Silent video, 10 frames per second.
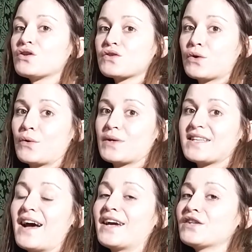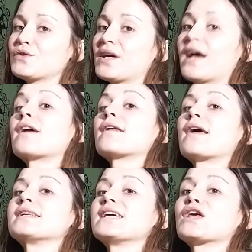So you're going as high as you can
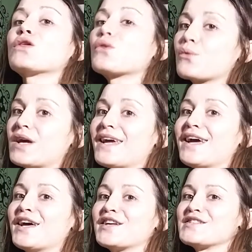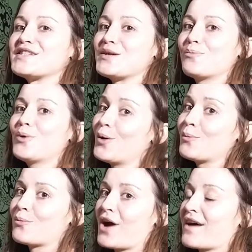and taking 3 deep
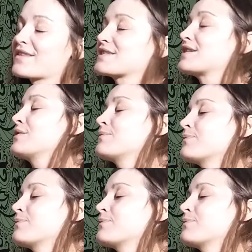breaths.